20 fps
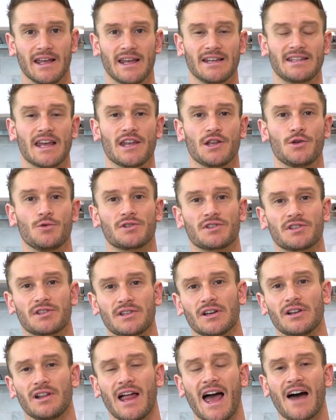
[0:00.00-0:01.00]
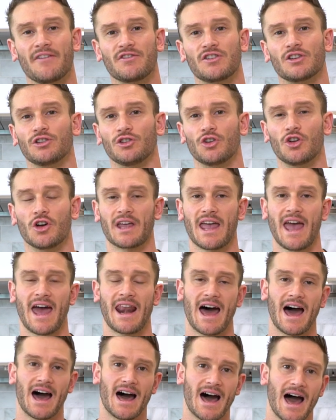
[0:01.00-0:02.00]
is that you still have to look
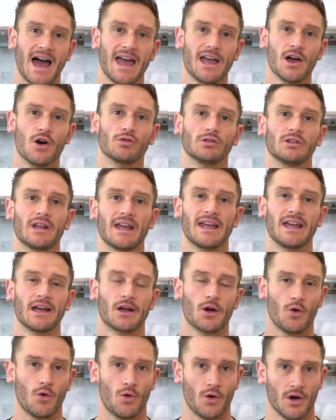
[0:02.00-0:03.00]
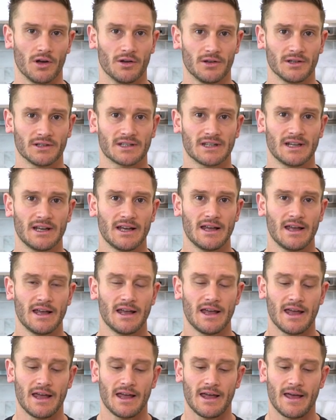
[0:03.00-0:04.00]
at high oleic oils
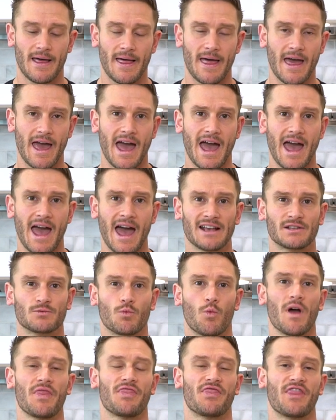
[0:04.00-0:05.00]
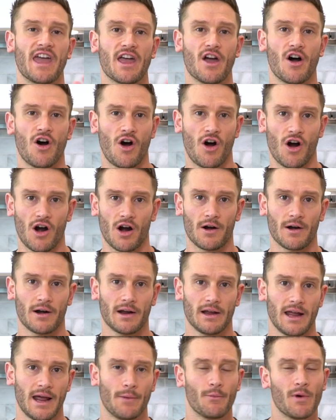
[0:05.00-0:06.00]
as what they are.
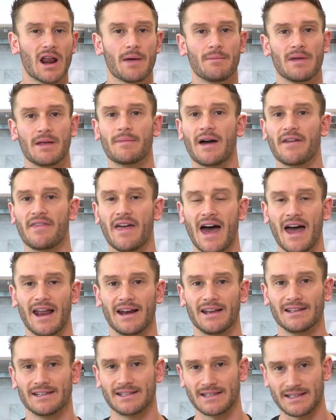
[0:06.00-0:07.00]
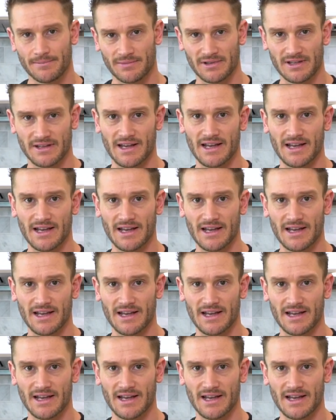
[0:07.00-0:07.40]
And what I mean by that is simply